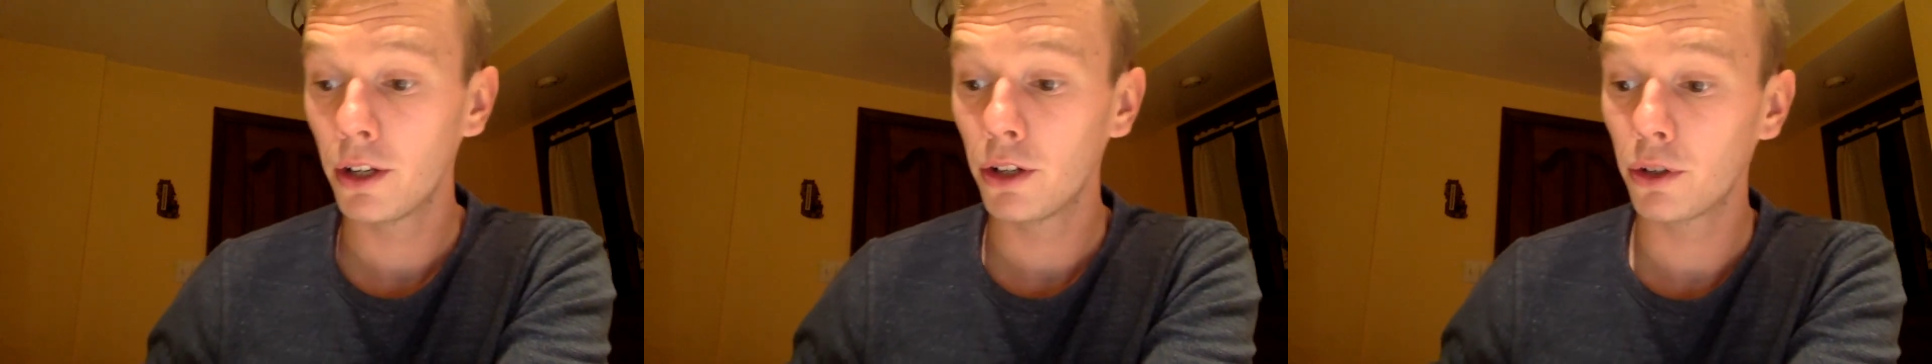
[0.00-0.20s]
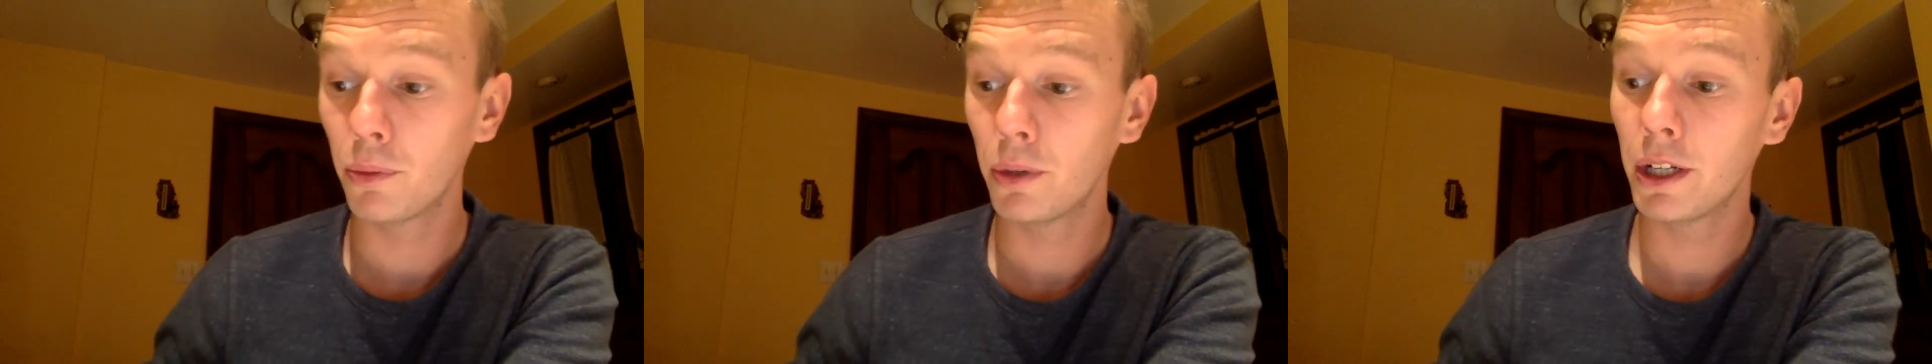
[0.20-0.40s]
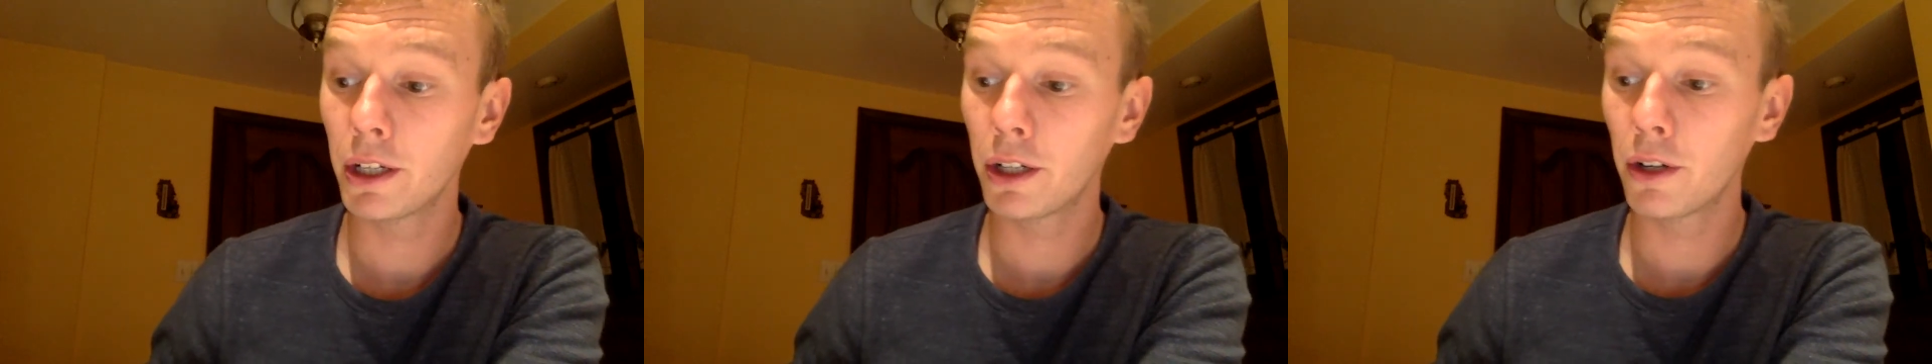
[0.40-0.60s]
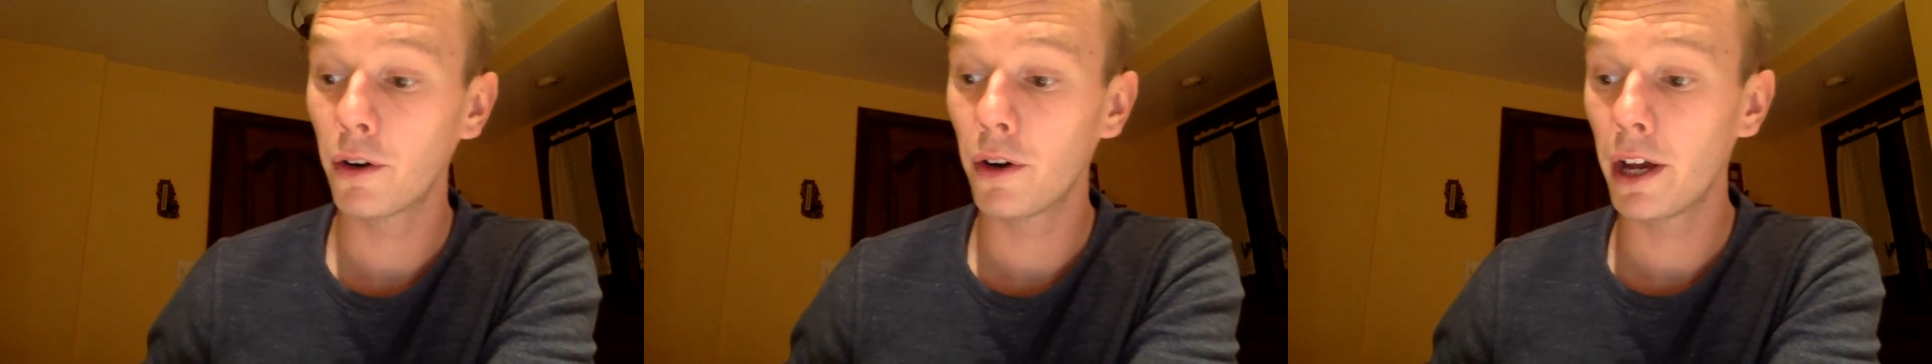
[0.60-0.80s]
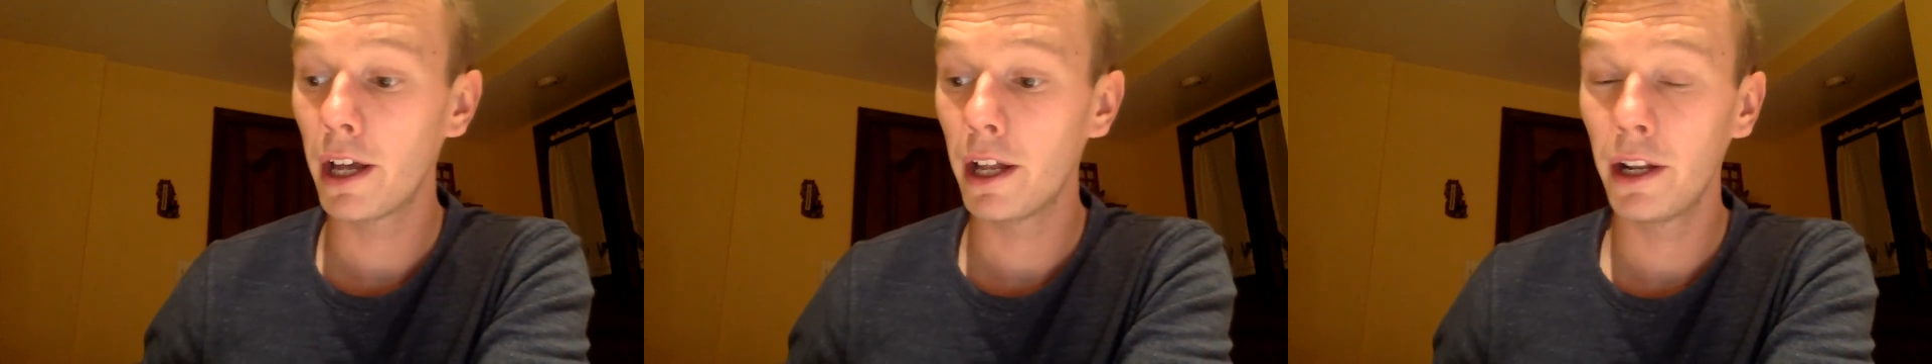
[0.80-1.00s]
so we can go
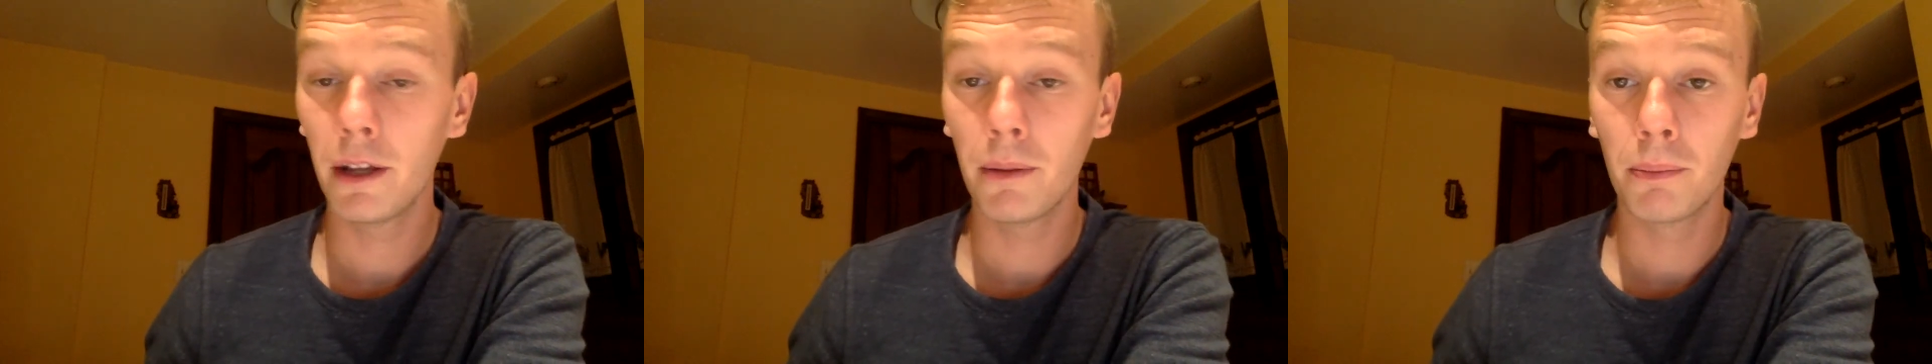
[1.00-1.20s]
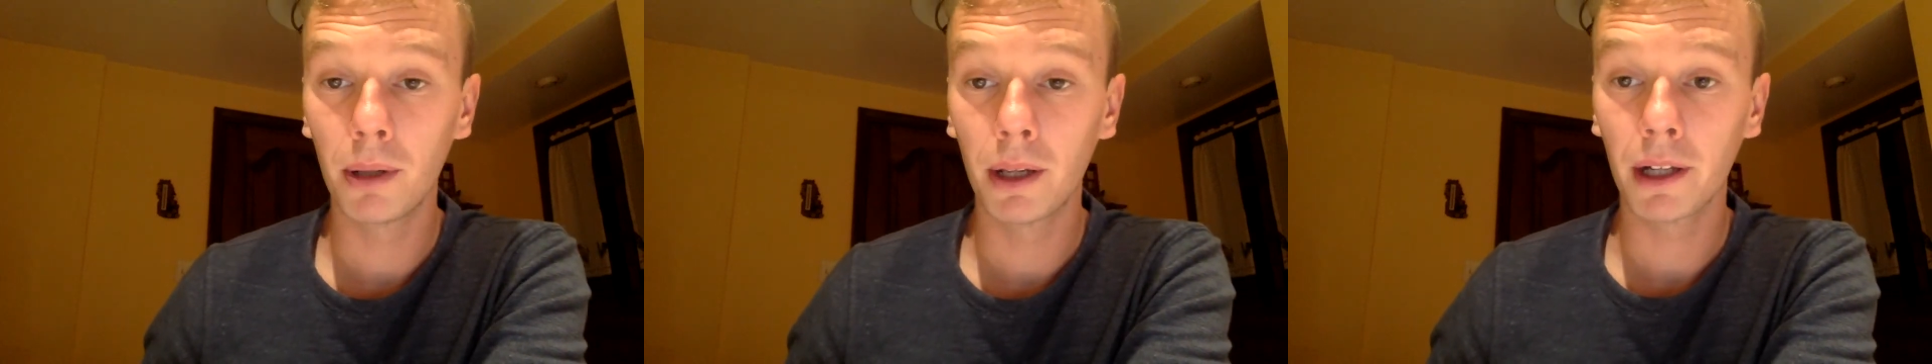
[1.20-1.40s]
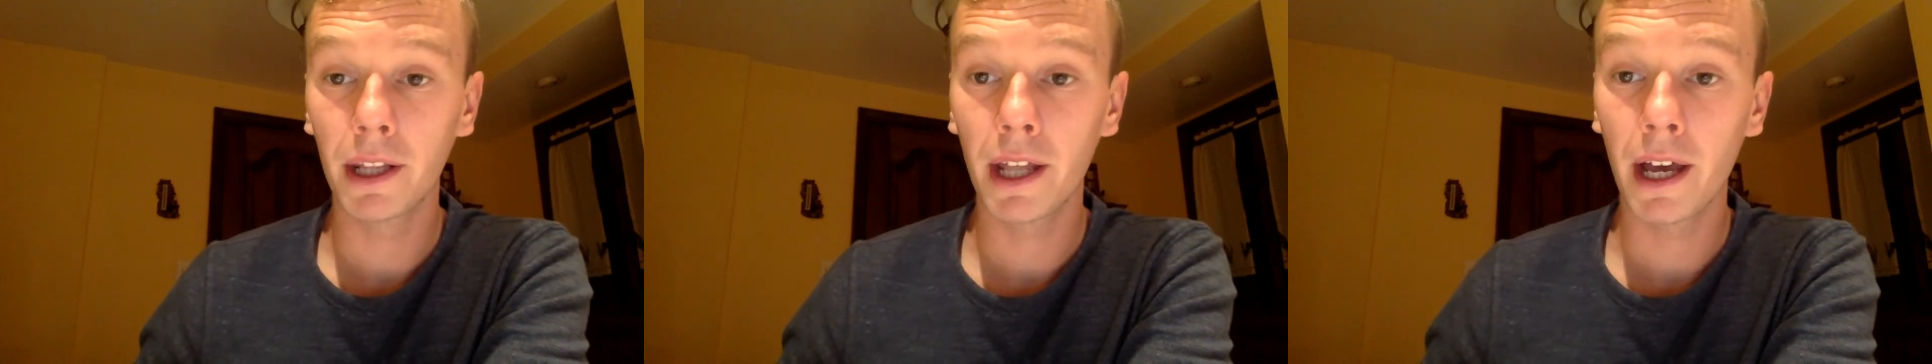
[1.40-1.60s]
ahead and plug